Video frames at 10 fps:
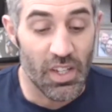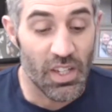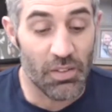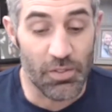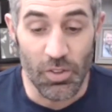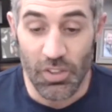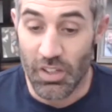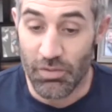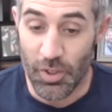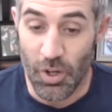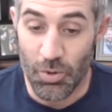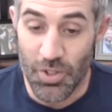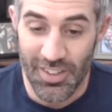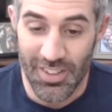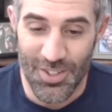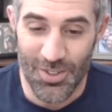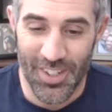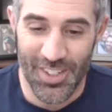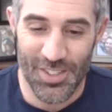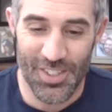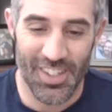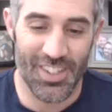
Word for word: If you're looking for coaching, then join us